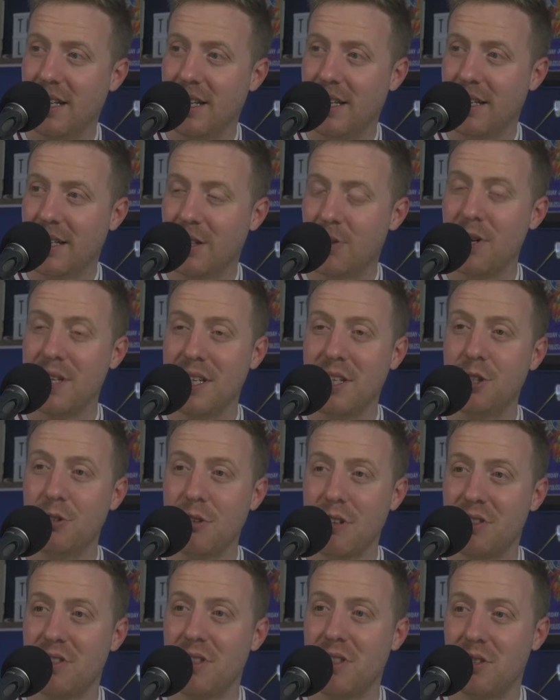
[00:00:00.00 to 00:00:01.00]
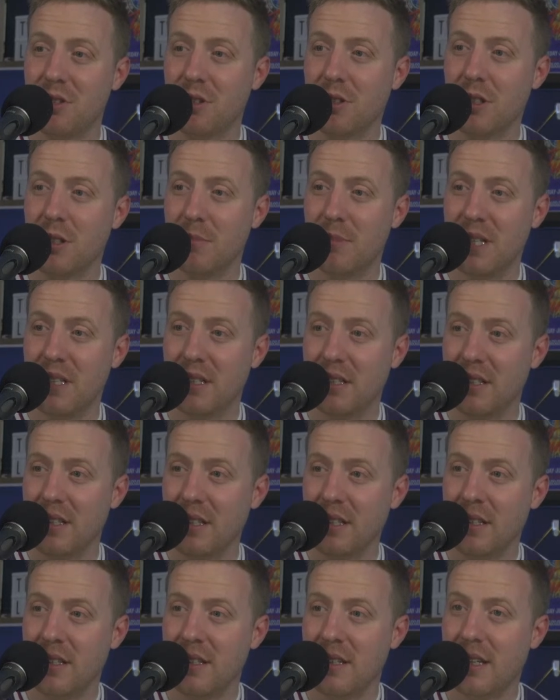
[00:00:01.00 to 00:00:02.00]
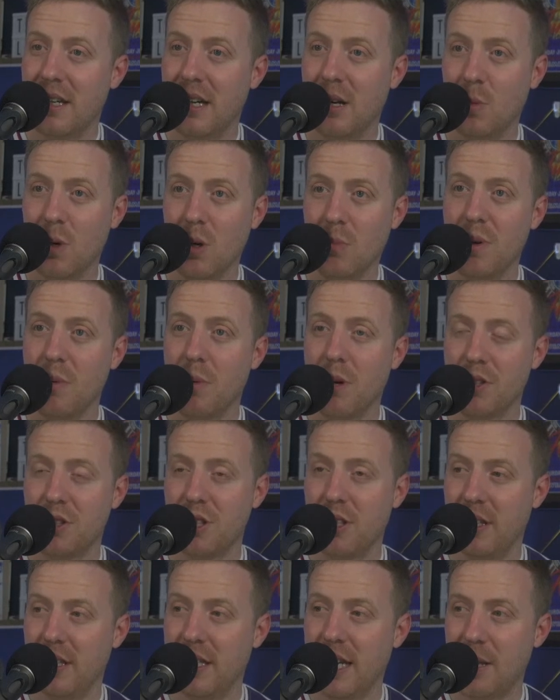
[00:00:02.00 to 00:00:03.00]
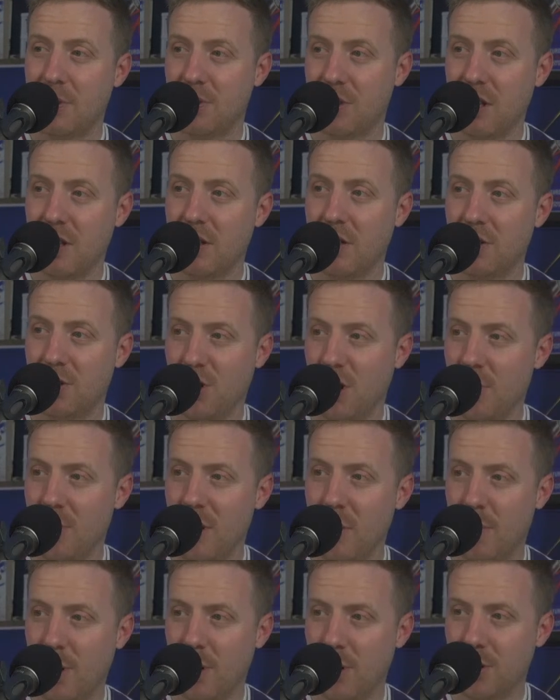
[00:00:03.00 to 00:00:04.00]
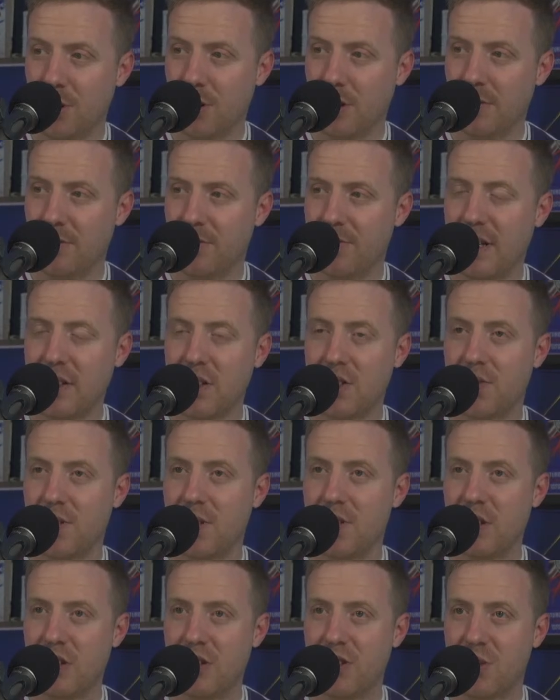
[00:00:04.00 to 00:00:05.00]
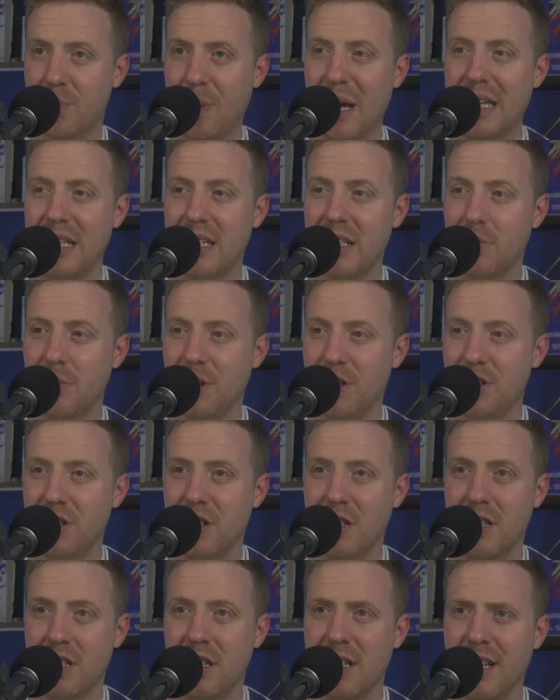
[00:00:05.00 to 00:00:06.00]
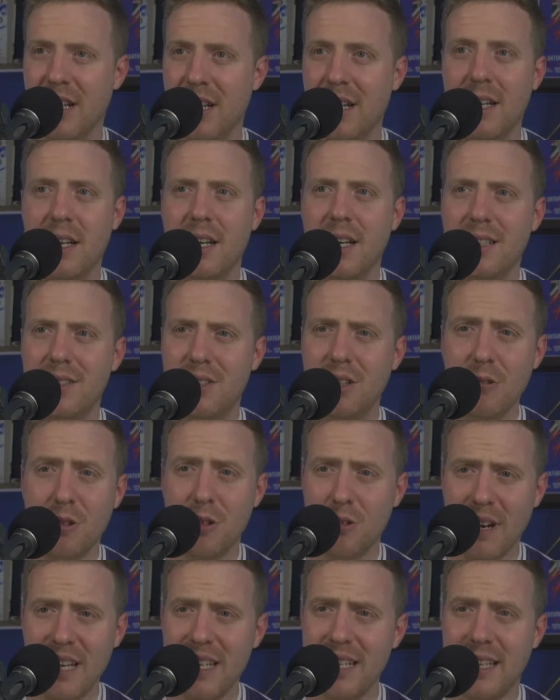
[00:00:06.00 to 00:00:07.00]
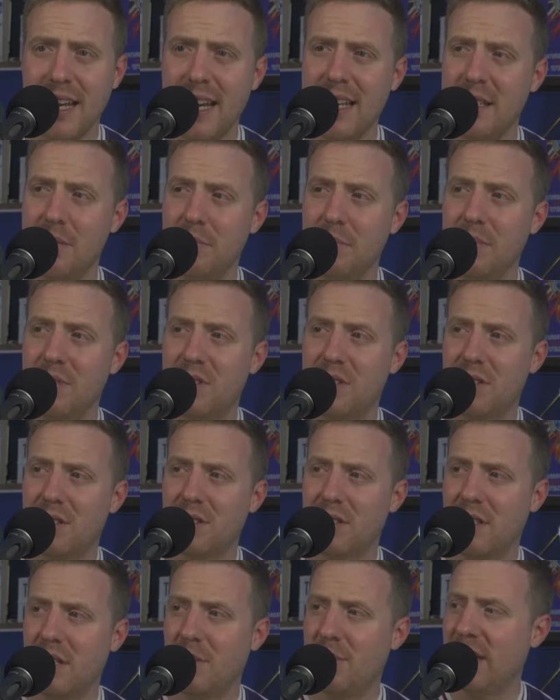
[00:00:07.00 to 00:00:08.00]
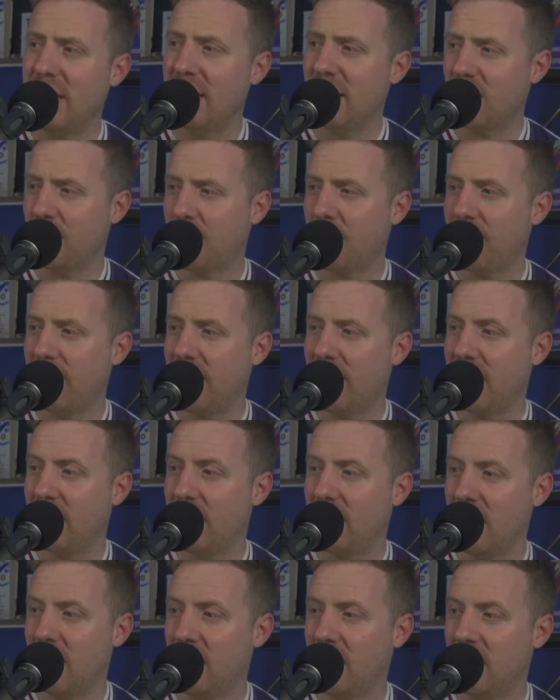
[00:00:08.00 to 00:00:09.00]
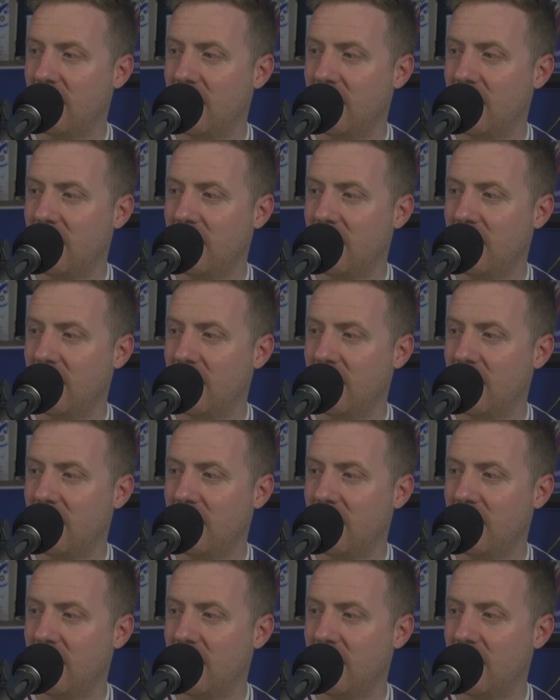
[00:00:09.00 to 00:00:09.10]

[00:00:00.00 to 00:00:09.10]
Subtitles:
an interesting tournament, and I will be watching the game. So you've got Germany, Portugal, and France versus Spain, which are two great games. I mean, let's be real. And